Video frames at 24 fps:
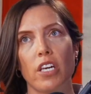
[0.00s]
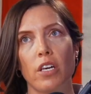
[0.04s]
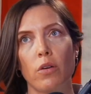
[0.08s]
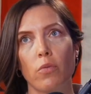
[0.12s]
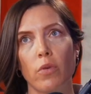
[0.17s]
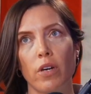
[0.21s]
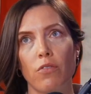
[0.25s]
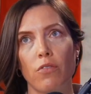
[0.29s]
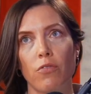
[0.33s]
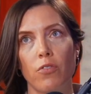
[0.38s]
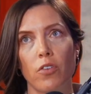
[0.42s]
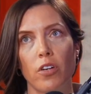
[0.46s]

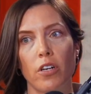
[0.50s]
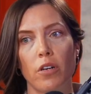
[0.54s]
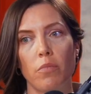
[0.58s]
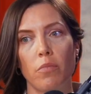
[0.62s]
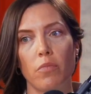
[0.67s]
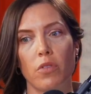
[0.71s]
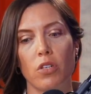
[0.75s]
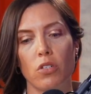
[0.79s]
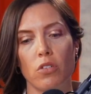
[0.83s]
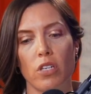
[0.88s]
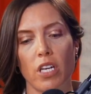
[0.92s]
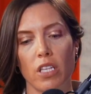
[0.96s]
went from
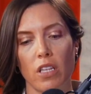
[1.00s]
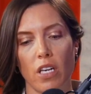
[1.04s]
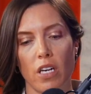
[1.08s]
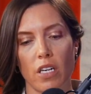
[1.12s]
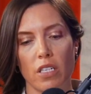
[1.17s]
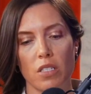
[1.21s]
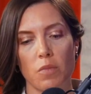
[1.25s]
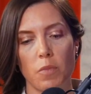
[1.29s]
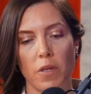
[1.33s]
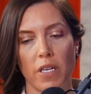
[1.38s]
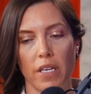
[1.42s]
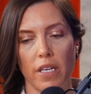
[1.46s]
the
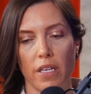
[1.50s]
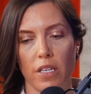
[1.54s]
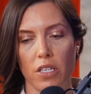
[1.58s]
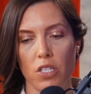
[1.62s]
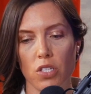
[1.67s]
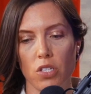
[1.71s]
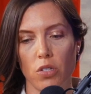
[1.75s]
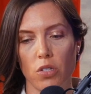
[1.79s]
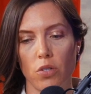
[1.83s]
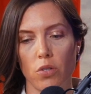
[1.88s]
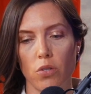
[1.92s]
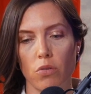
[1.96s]
dreadlocks being an
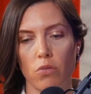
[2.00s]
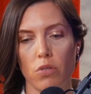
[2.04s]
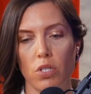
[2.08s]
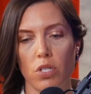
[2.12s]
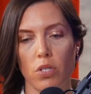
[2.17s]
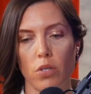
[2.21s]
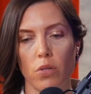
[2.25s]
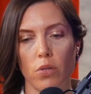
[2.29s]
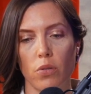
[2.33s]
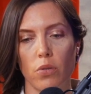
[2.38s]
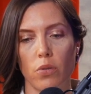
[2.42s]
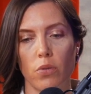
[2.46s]
issue
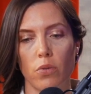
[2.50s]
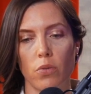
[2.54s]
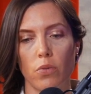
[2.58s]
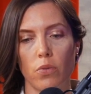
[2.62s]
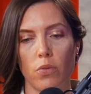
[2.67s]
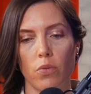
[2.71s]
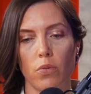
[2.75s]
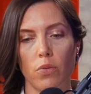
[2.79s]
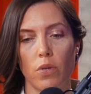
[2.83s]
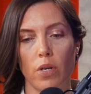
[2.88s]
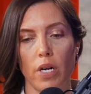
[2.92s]
to